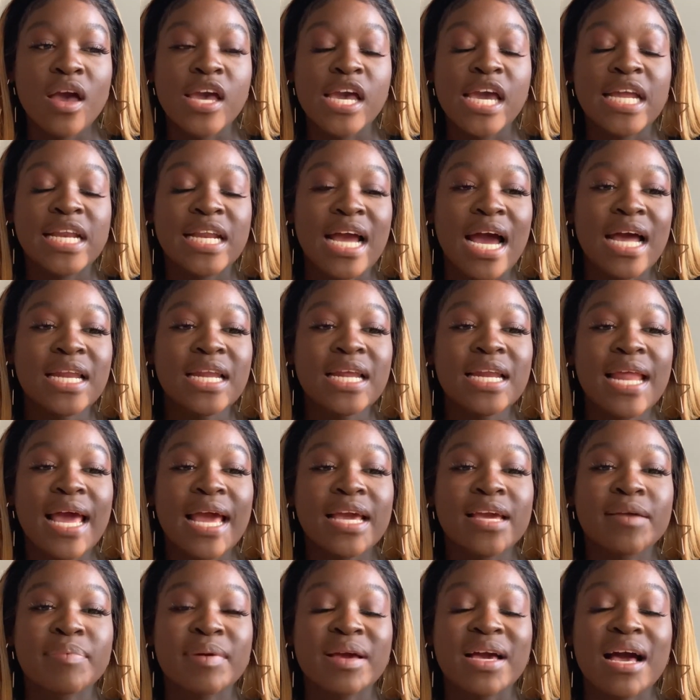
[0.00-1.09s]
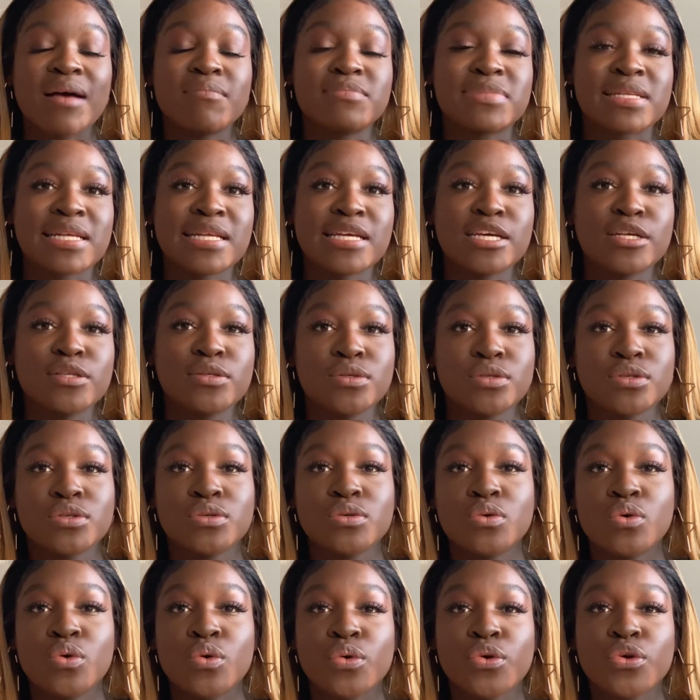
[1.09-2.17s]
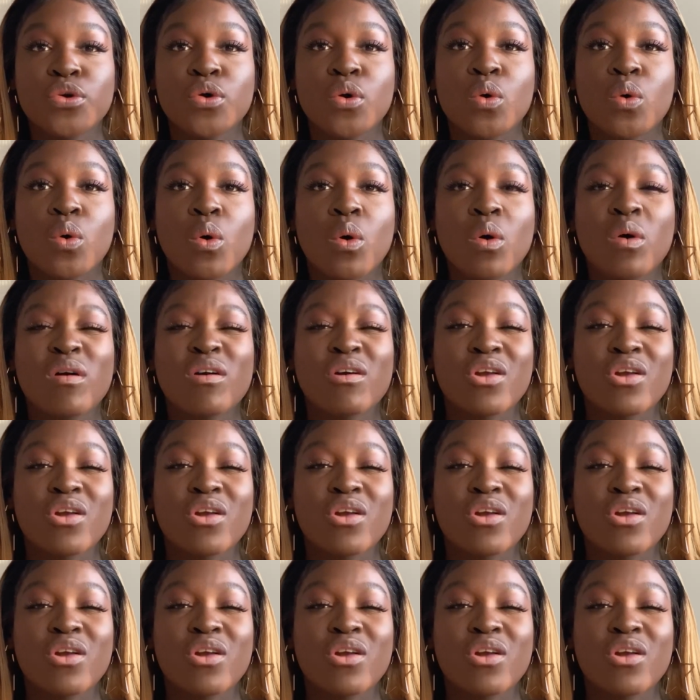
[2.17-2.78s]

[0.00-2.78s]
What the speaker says: it kind of like becomes clear to you who your